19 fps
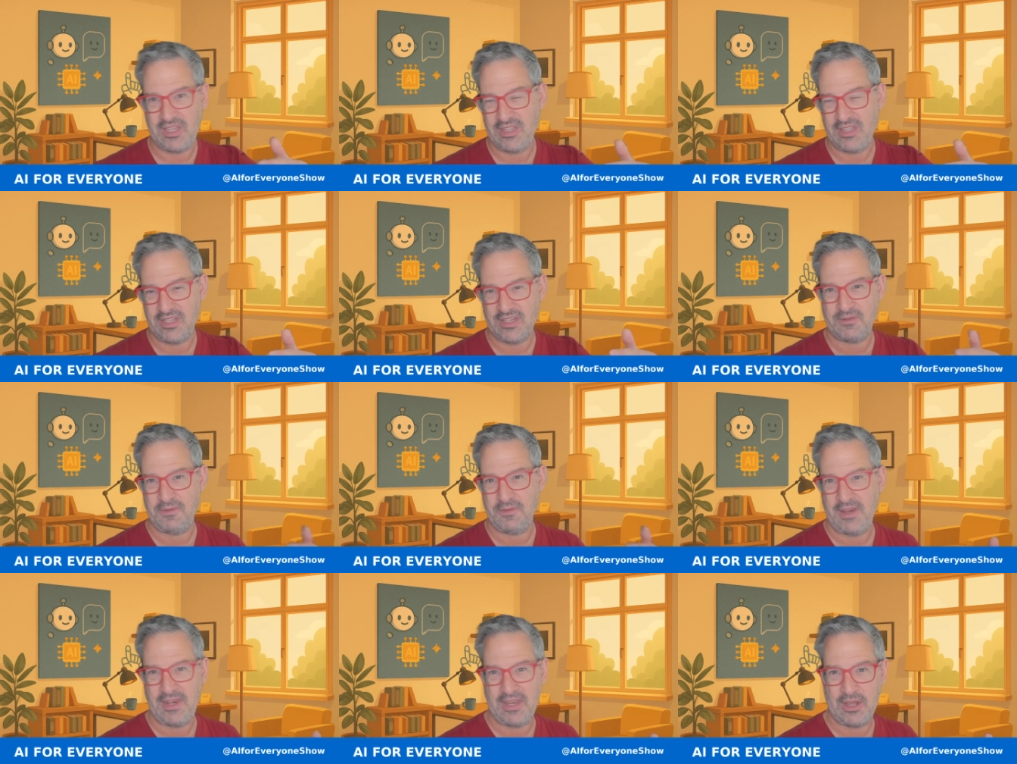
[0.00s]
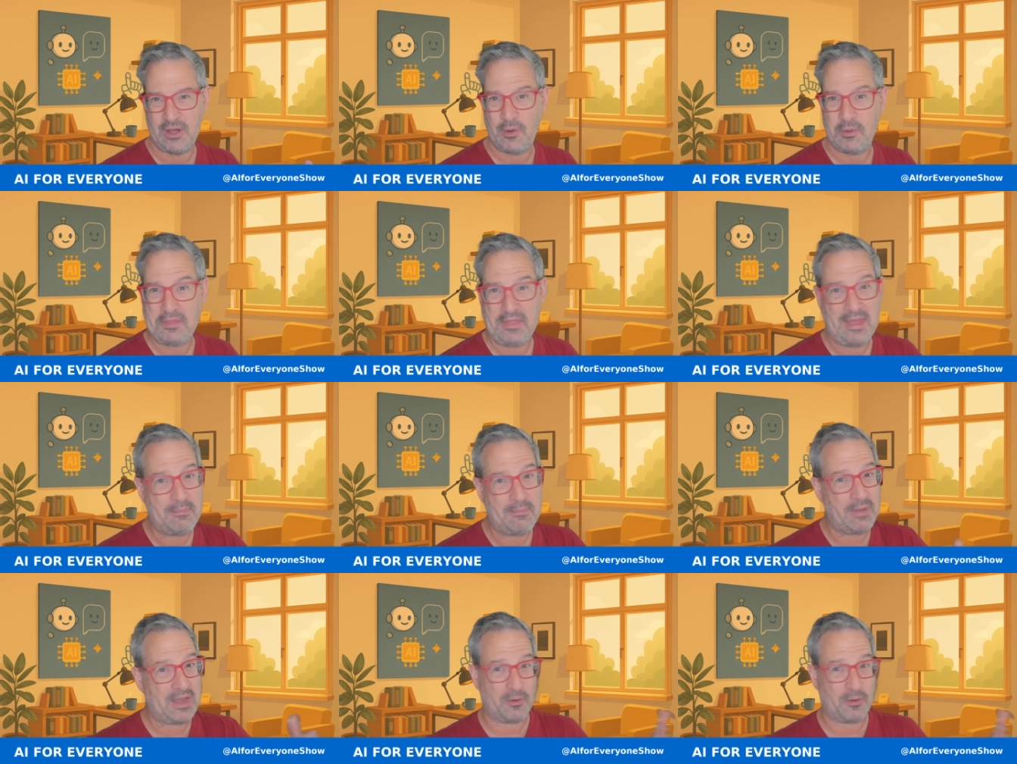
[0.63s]
this video, they
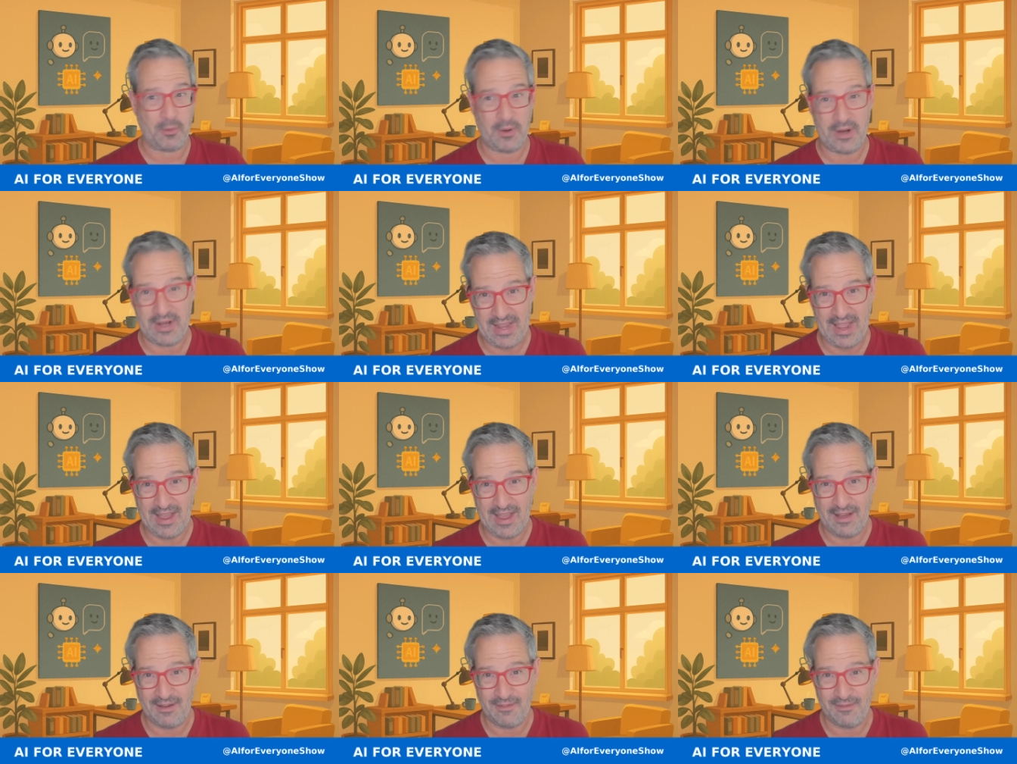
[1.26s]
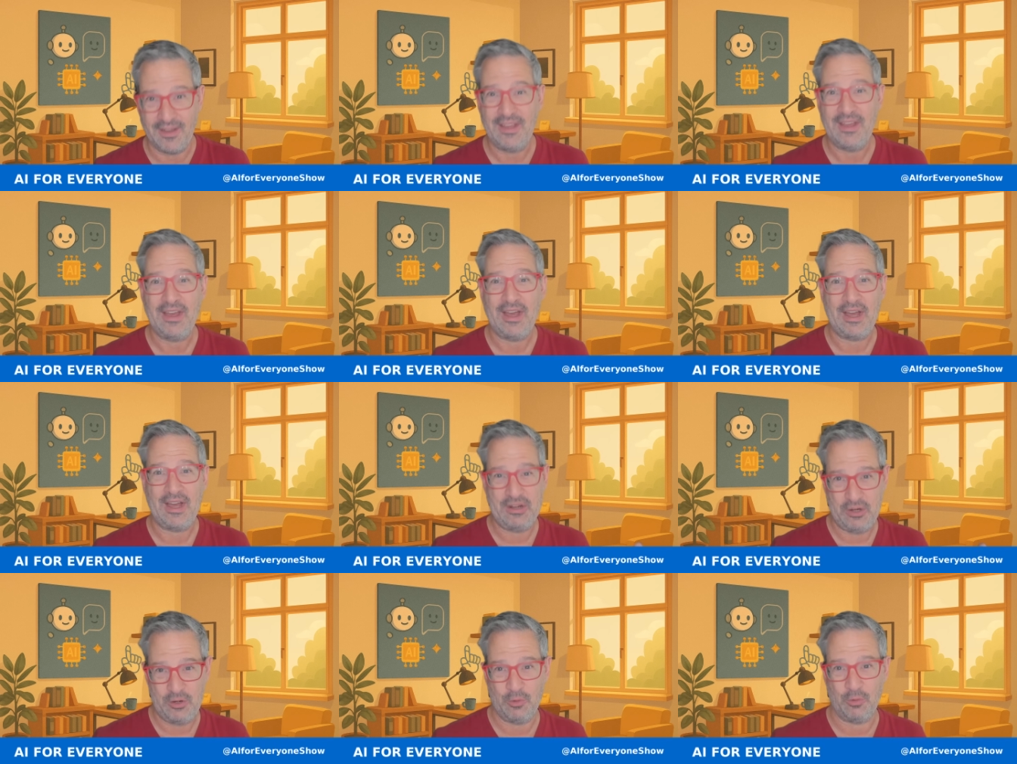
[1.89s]
might already have a
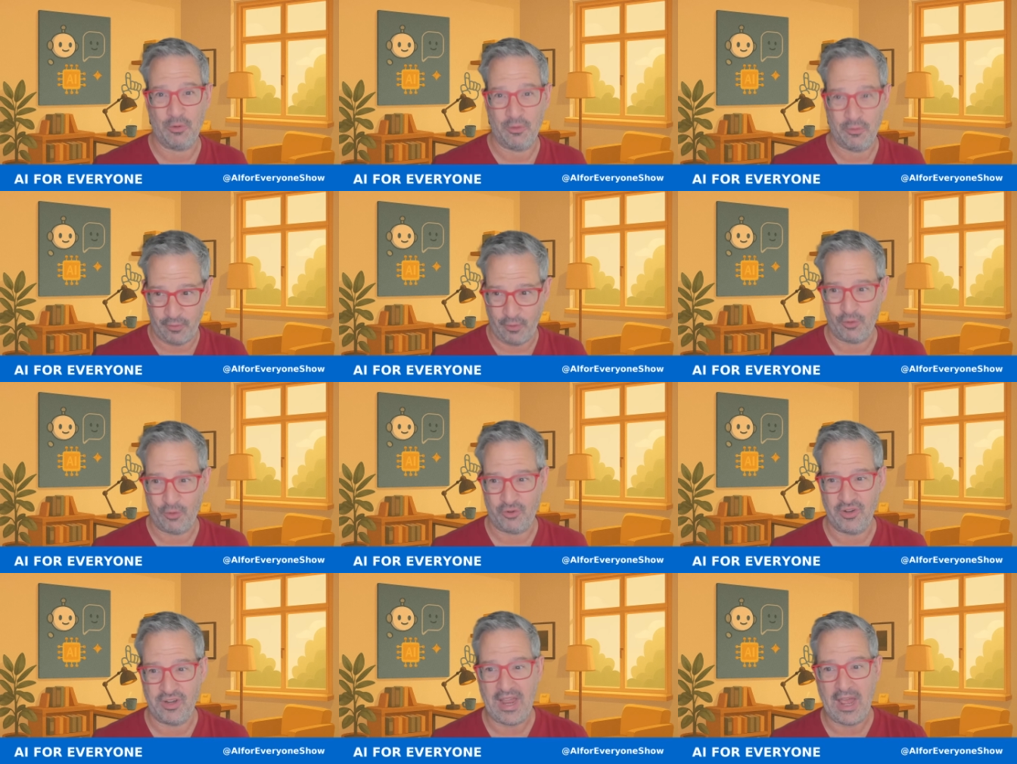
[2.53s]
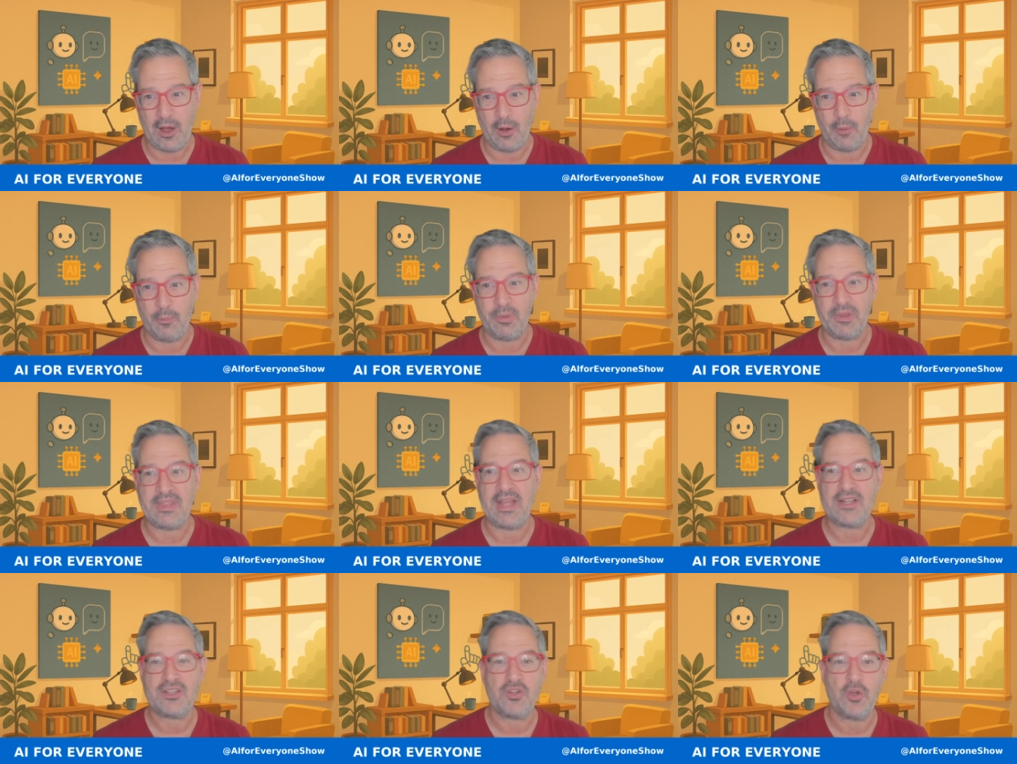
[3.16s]
newer version out, but
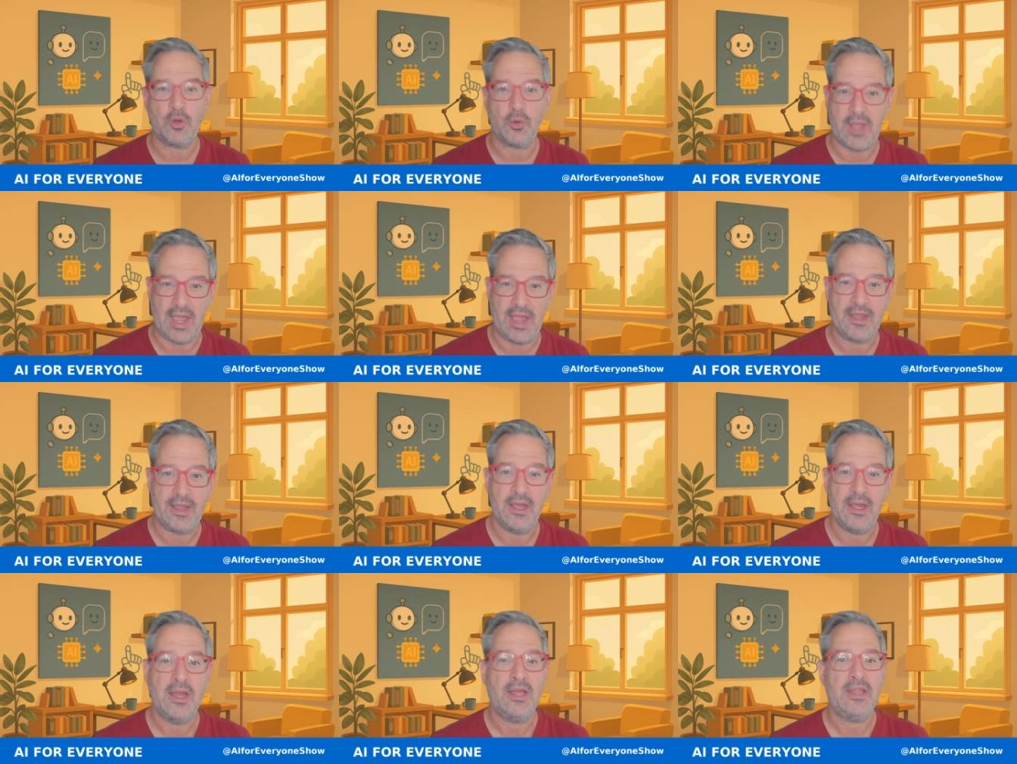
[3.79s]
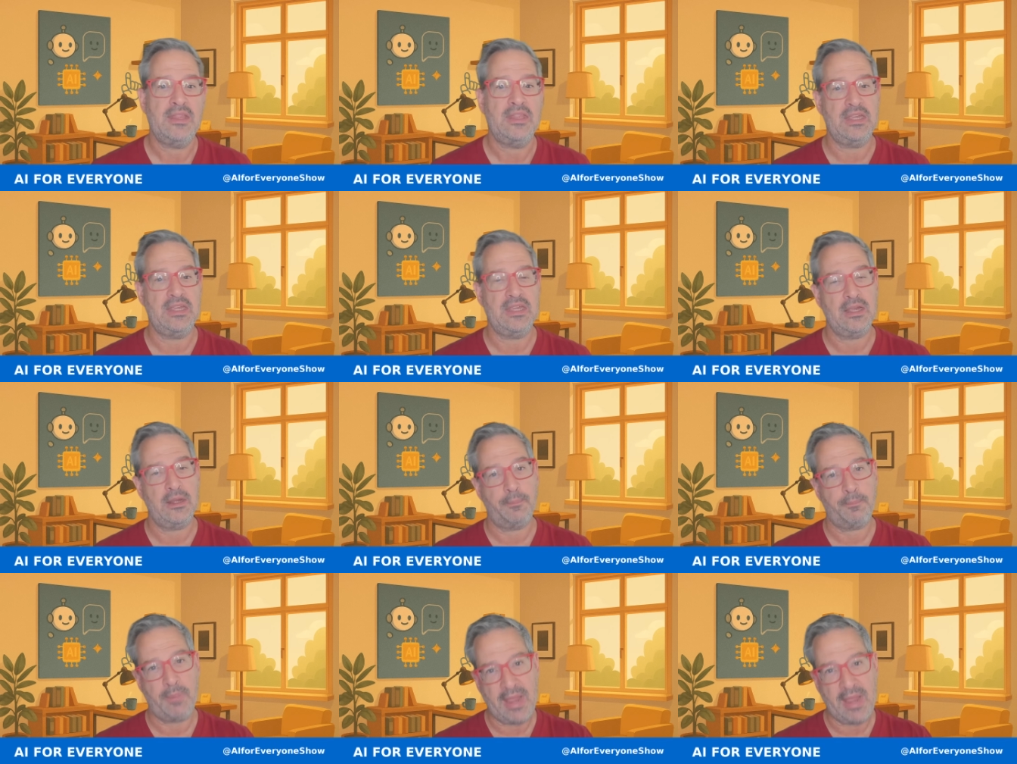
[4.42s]
that's okay. The
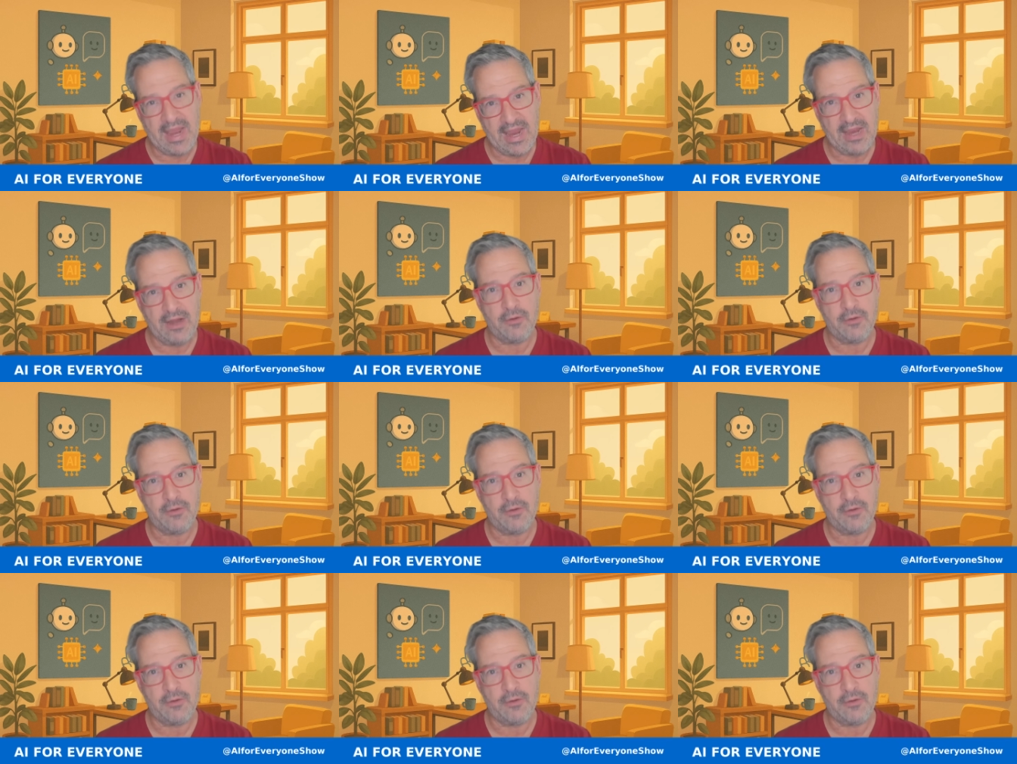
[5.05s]
paid